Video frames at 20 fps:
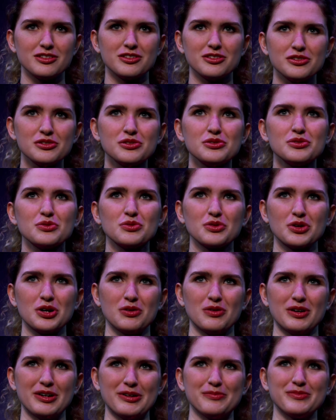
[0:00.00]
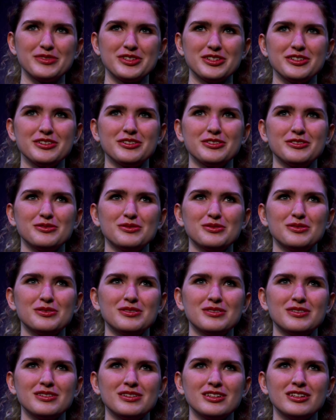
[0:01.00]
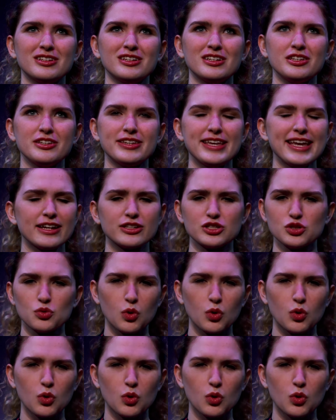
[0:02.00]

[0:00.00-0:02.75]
you go up too. You can't